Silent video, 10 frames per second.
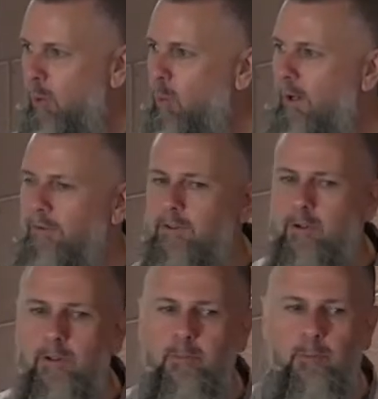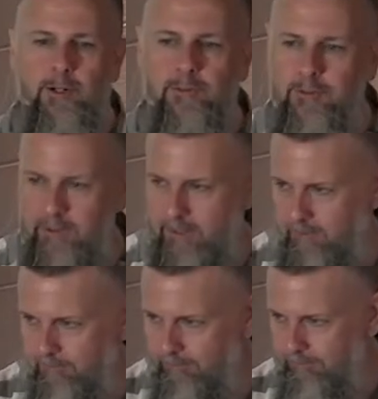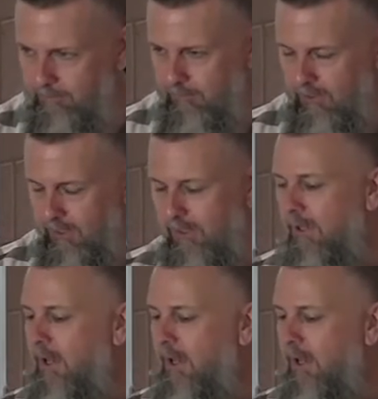What is it going to preach to them? Okay.